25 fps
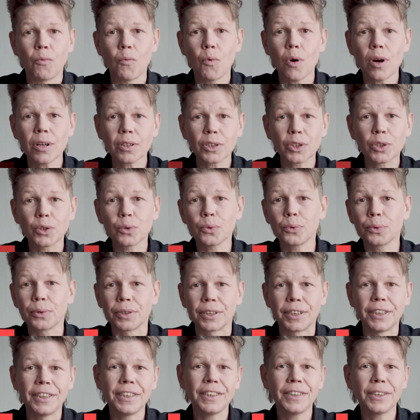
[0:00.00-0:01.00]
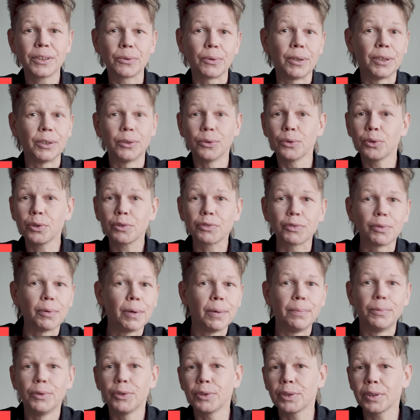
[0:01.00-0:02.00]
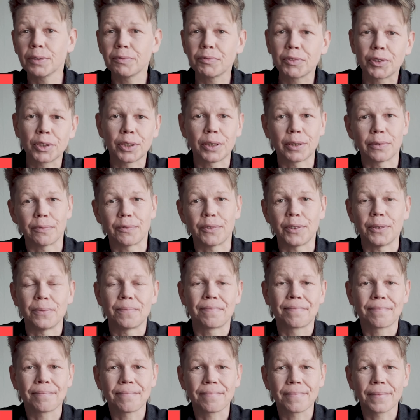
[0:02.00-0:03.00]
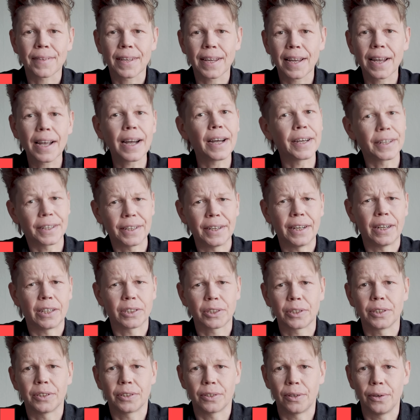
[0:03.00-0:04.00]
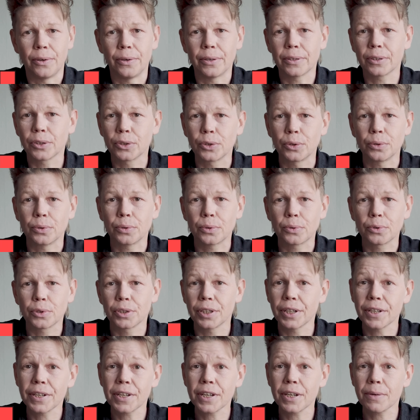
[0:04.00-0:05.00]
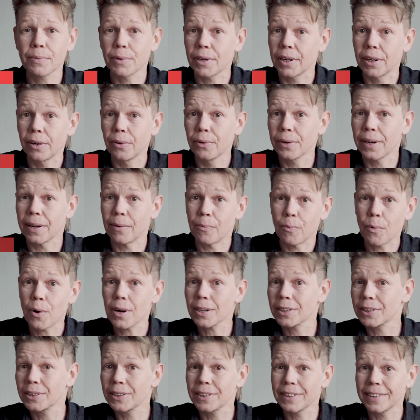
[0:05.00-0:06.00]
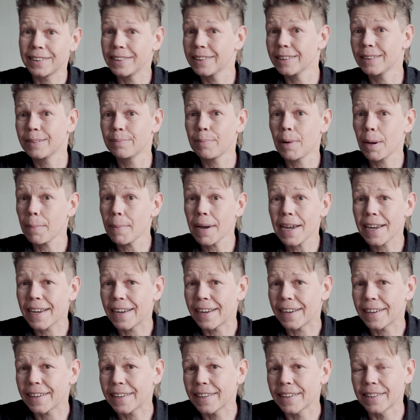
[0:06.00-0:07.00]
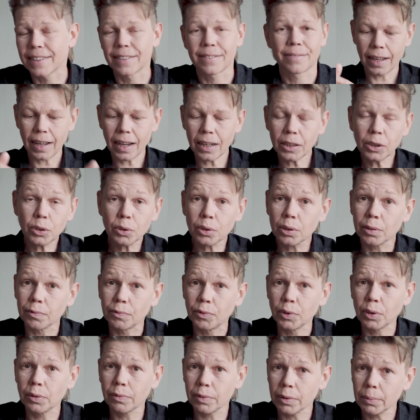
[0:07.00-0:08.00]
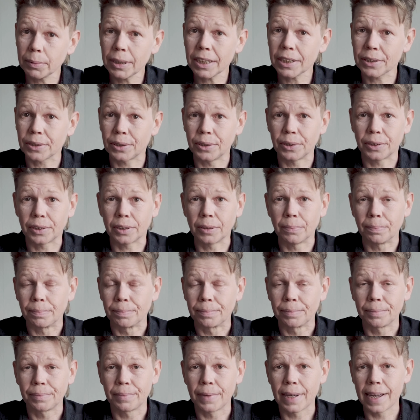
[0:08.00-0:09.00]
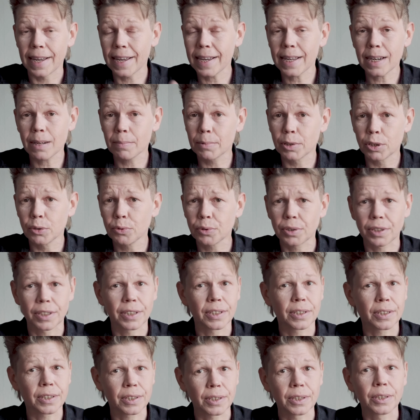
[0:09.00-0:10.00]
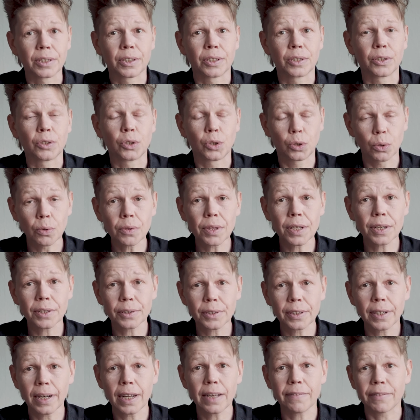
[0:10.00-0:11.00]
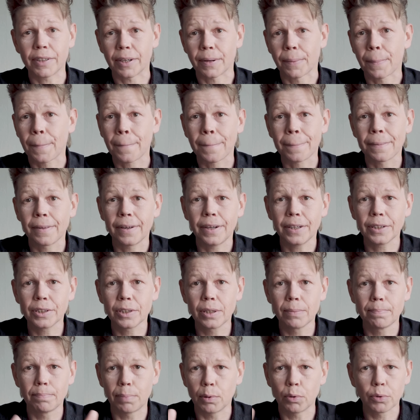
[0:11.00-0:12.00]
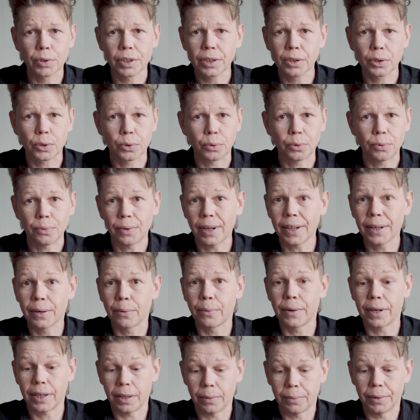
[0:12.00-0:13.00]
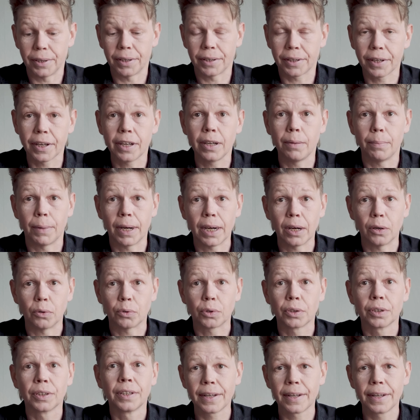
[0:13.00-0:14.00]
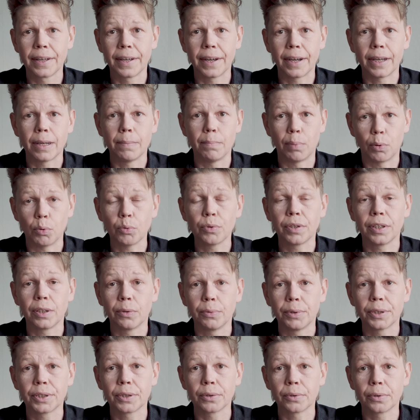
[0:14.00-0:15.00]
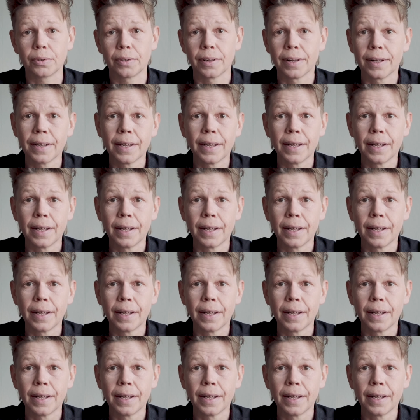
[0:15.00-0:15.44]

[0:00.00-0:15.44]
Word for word: what sort of gear do I use for my music photography? I get asked this a lot, so today we're going to look at what's in my bag. I use the Fujifilm X system, and I've been using it since two thousand eleven. I actually bought into it right away when it came out. I bought the original